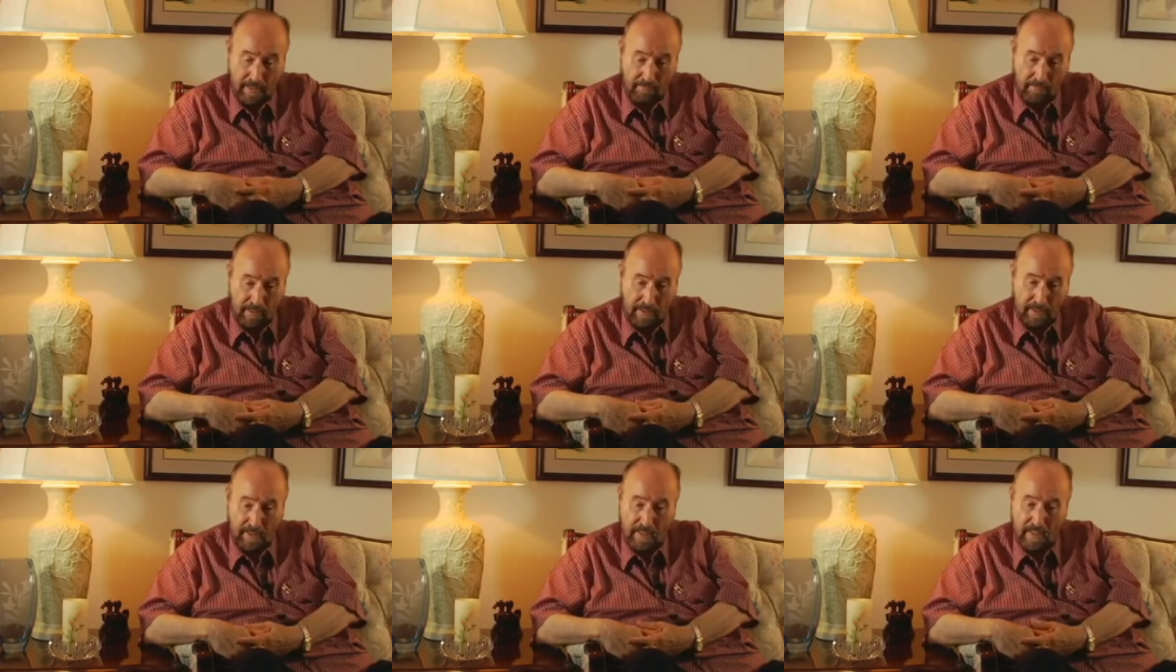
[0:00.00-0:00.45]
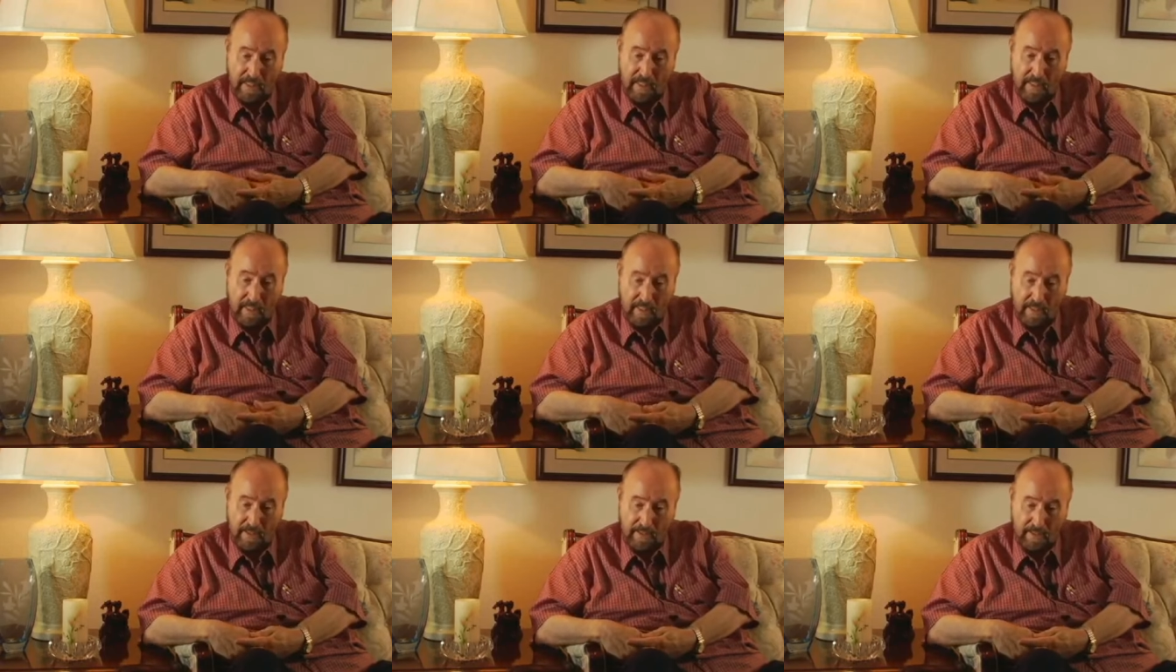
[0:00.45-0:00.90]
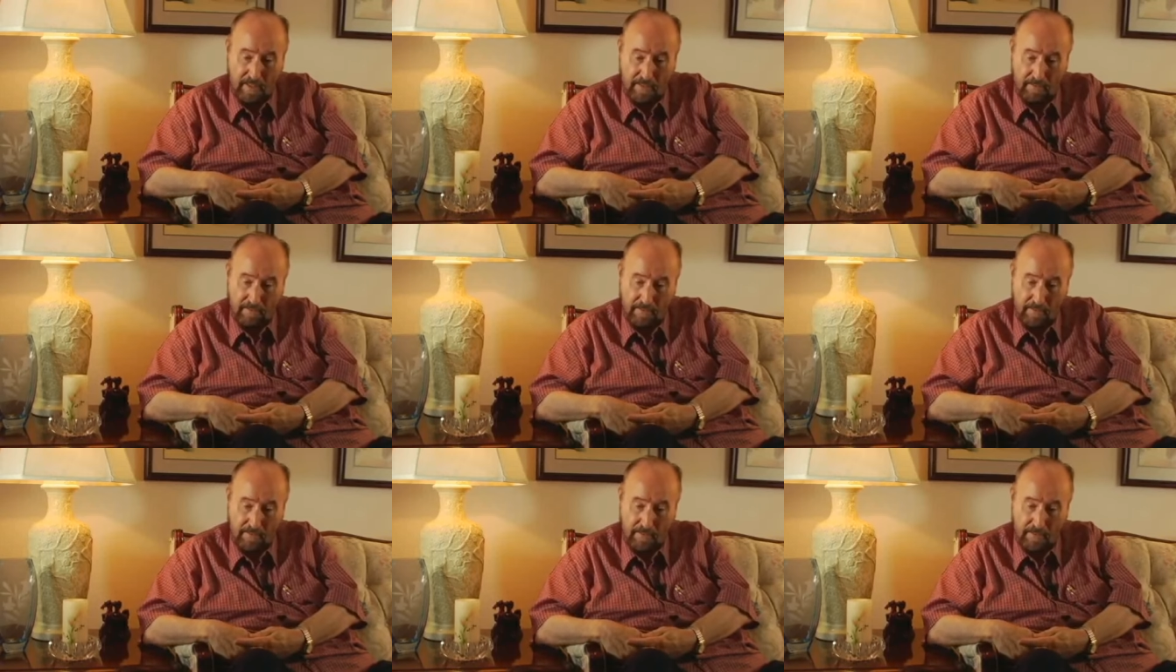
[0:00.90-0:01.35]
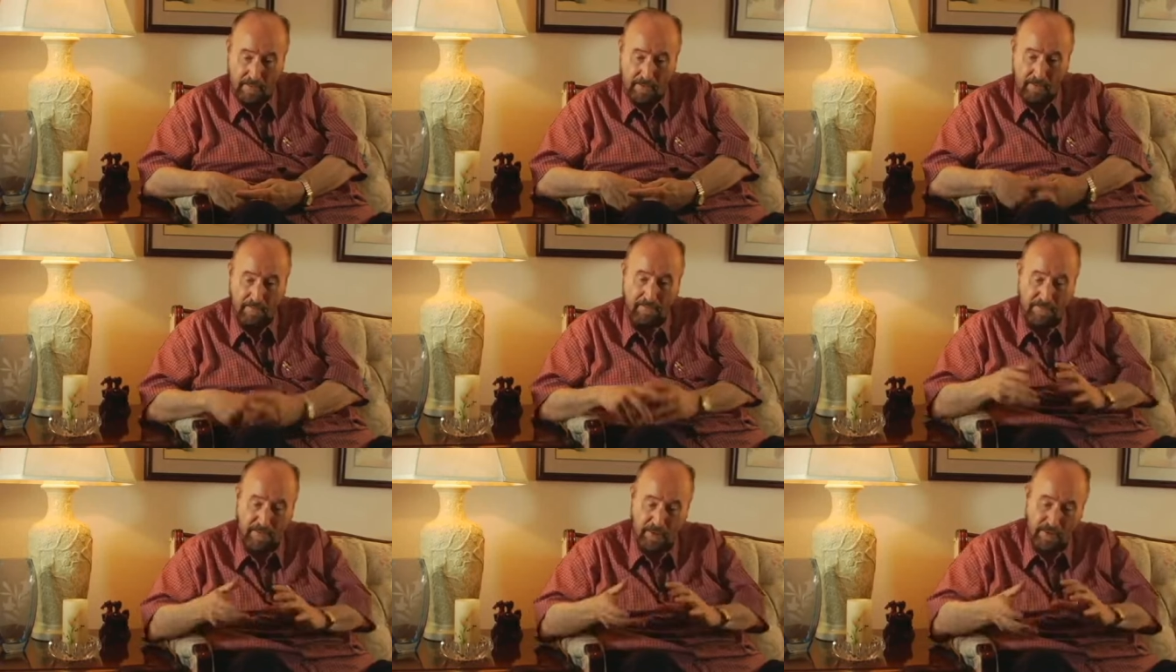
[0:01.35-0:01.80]
But the thing is,
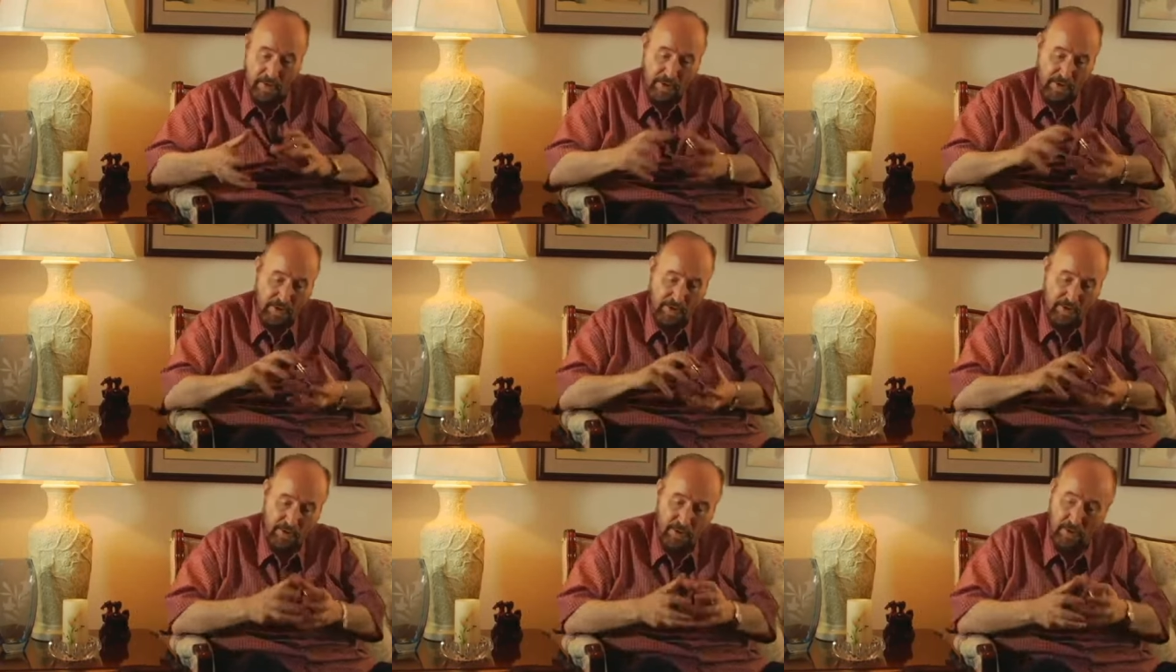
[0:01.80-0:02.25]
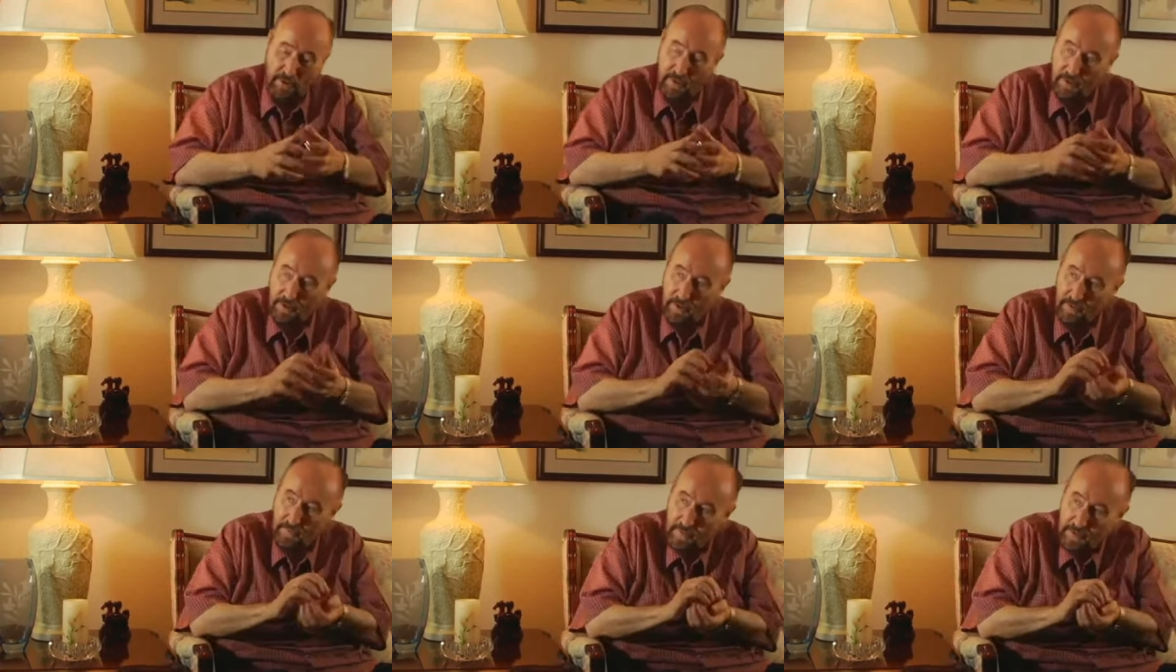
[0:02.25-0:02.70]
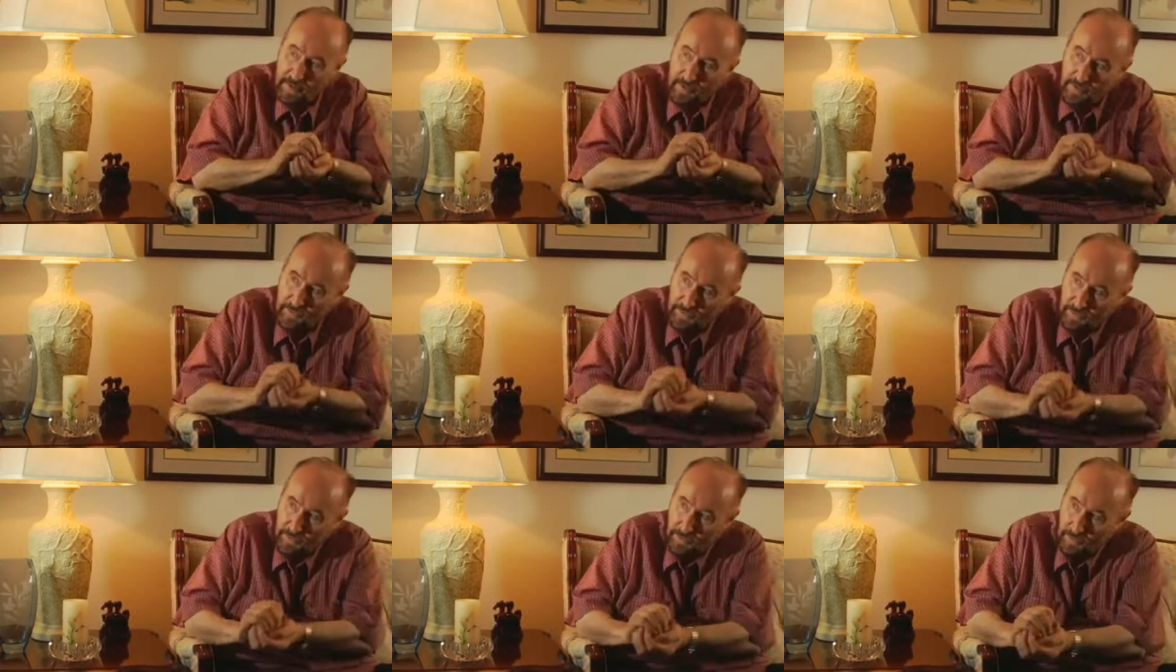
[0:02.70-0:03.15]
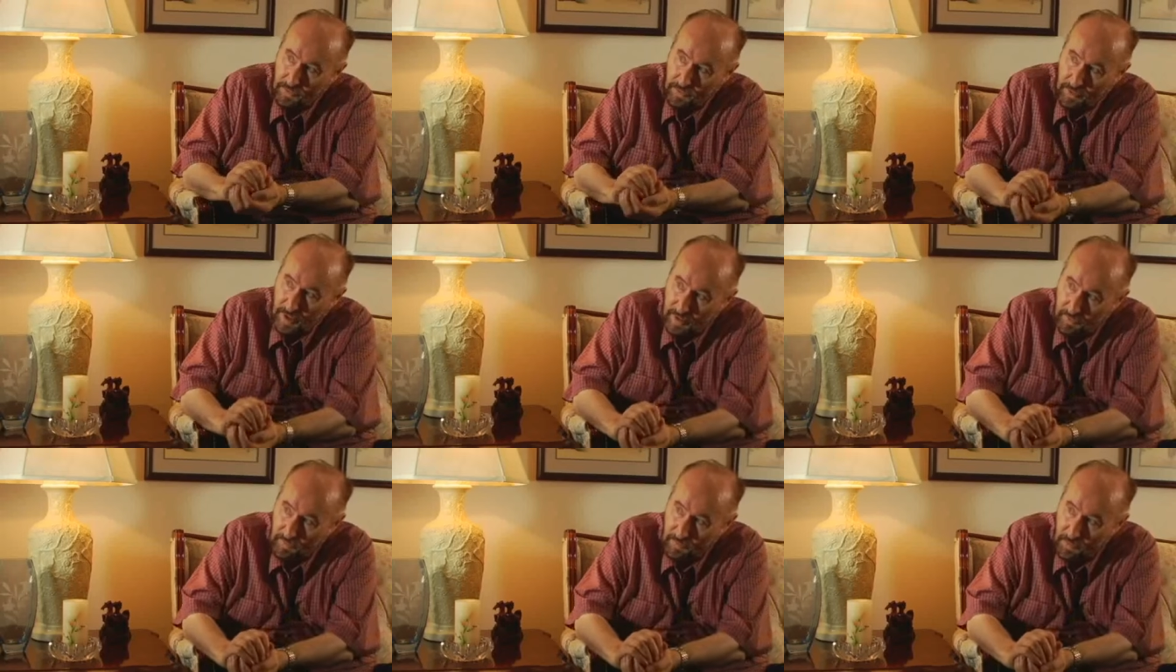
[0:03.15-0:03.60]
you first struggle over control
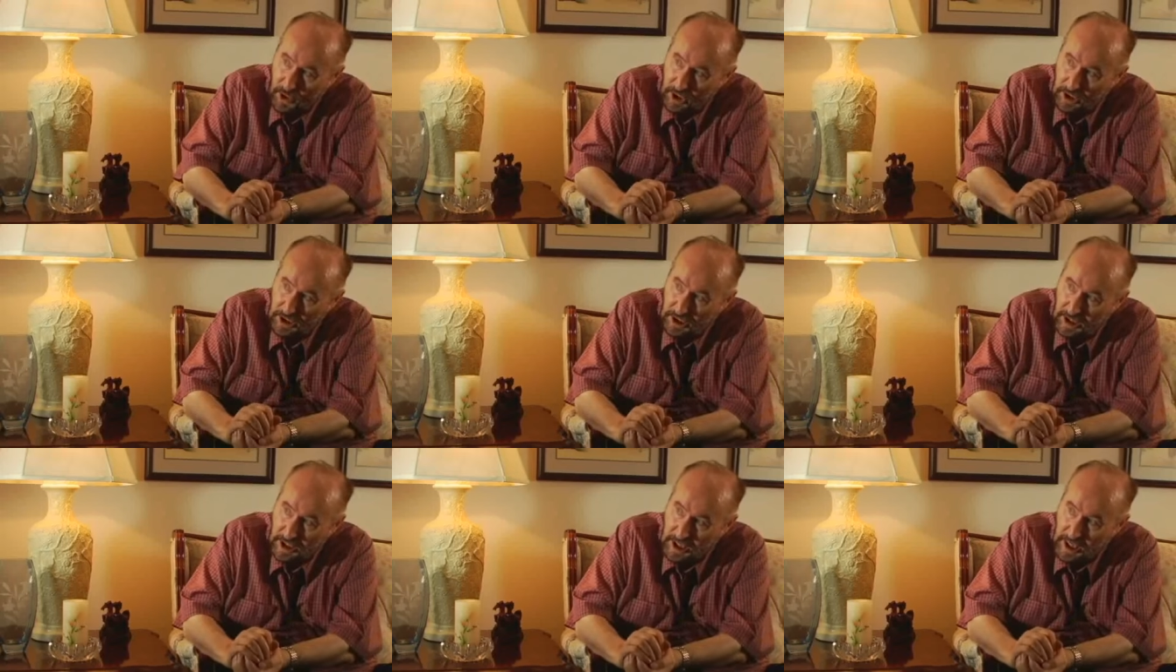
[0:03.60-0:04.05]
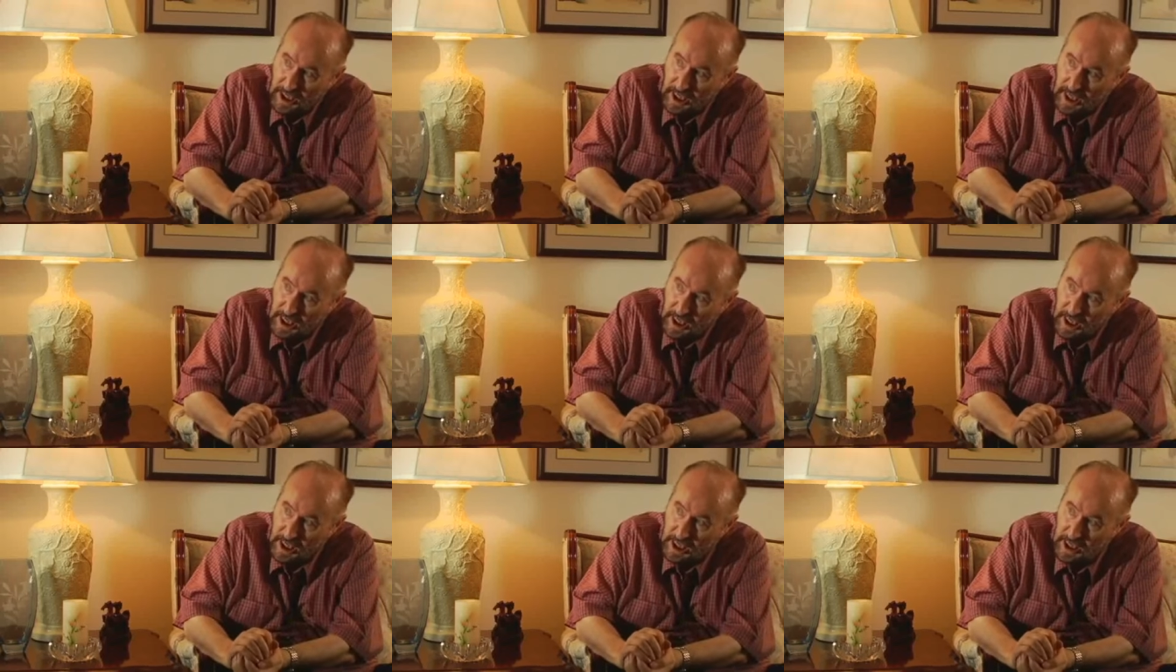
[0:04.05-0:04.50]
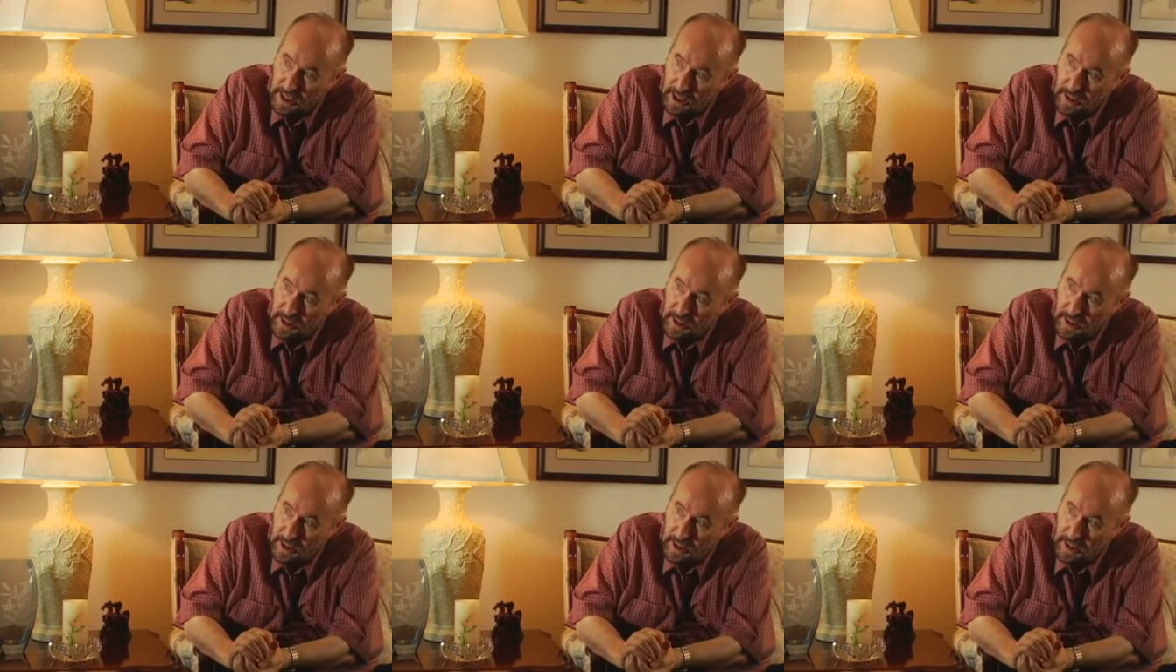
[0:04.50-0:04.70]
of what's there